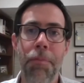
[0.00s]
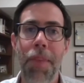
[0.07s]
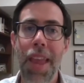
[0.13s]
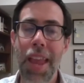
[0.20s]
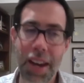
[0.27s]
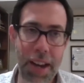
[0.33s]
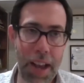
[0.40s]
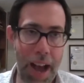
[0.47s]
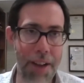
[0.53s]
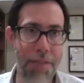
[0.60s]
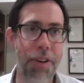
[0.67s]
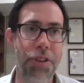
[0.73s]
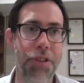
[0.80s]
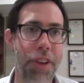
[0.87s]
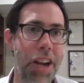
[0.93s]
in
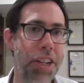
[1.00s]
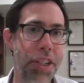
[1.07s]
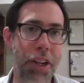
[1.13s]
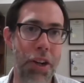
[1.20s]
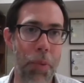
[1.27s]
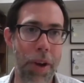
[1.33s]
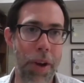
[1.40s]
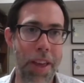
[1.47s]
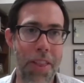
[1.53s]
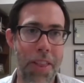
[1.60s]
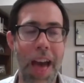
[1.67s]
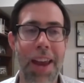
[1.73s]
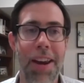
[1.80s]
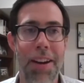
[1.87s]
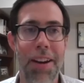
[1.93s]
conversation with
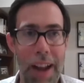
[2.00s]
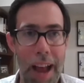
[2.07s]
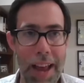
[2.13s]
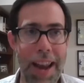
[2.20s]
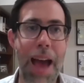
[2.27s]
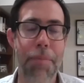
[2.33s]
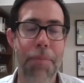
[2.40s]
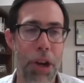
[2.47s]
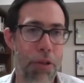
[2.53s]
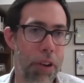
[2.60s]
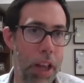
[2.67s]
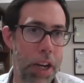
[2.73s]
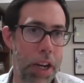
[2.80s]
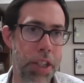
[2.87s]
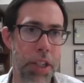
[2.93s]
and in a dynamic
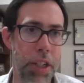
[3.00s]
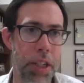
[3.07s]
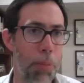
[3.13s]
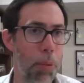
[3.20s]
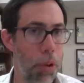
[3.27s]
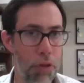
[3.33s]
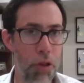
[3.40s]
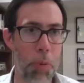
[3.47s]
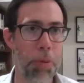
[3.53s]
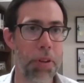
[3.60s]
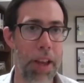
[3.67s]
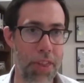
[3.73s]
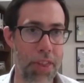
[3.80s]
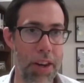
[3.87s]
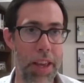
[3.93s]
relationship with groups
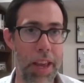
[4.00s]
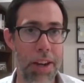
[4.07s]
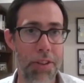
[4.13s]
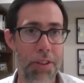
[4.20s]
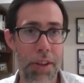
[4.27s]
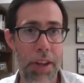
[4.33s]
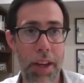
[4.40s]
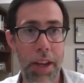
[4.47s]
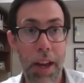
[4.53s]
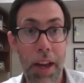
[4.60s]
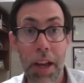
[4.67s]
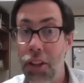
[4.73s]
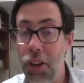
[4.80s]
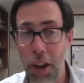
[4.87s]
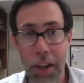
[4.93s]
like the DNC.
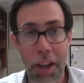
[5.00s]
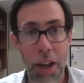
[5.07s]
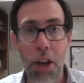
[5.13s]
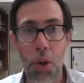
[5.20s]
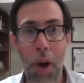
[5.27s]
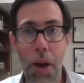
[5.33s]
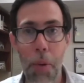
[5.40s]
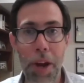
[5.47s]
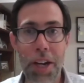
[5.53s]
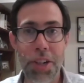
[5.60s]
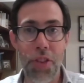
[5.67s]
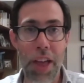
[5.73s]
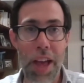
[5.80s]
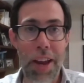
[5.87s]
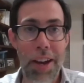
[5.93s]
Look, do I
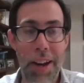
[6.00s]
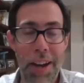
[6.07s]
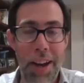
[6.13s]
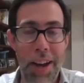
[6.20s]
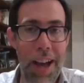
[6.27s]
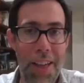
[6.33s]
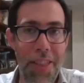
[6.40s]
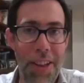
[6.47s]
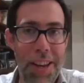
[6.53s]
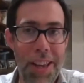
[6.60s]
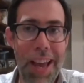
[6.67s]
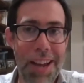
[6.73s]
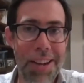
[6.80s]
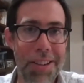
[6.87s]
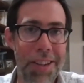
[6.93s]
wish that the
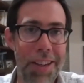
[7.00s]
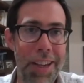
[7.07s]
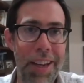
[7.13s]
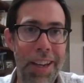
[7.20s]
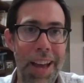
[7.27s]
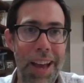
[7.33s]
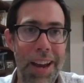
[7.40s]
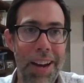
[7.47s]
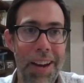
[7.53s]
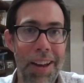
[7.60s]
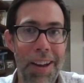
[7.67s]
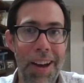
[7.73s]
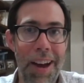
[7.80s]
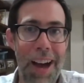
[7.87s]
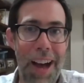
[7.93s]
DNC and
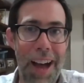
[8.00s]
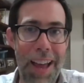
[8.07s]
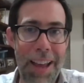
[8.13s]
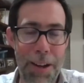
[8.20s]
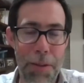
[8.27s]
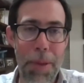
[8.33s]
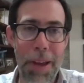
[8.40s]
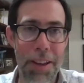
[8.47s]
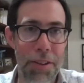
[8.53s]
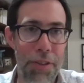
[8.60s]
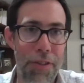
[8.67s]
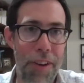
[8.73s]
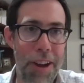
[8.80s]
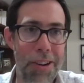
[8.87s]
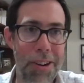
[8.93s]
its
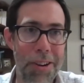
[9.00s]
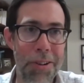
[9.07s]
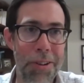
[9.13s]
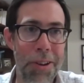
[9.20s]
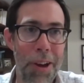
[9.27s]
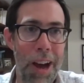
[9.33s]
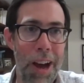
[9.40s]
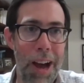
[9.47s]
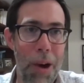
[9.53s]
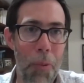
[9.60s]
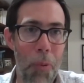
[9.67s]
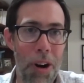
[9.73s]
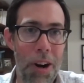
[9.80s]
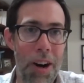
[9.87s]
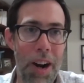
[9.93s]
biggest funders
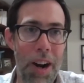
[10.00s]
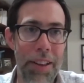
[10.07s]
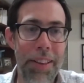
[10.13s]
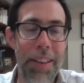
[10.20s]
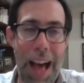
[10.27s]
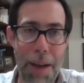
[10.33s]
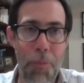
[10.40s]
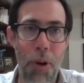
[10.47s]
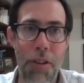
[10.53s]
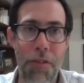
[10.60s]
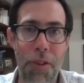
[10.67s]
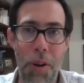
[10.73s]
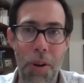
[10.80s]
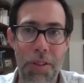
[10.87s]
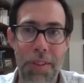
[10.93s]
were a lot more
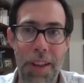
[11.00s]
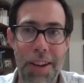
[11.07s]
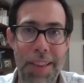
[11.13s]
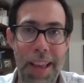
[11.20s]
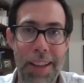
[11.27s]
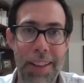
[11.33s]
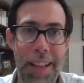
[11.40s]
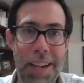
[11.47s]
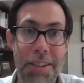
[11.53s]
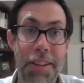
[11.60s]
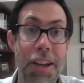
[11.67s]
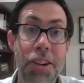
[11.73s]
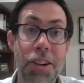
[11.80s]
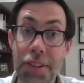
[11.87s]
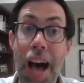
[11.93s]
focused on state
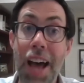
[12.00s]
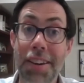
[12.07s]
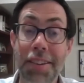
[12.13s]
legislatures, not